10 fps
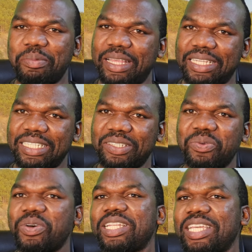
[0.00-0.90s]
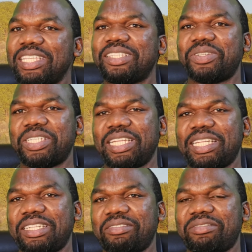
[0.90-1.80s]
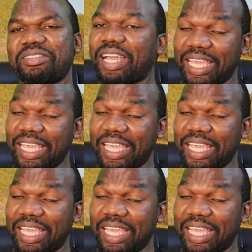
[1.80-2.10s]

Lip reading: but what is alternative?